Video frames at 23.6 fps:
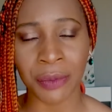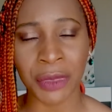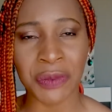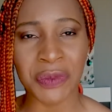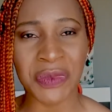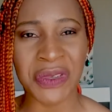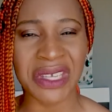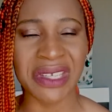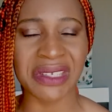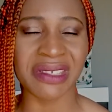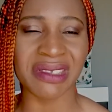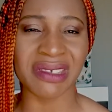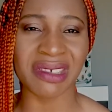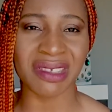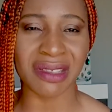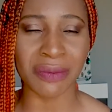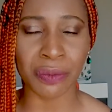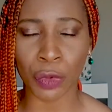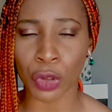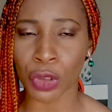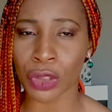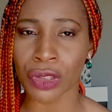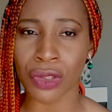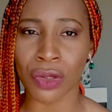maybe a six
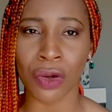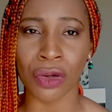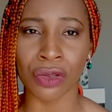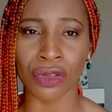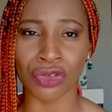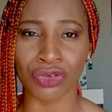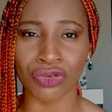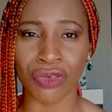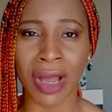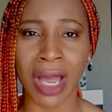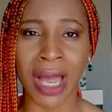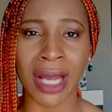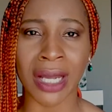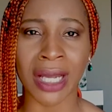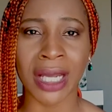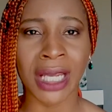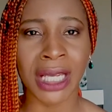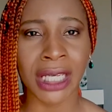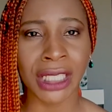months contract,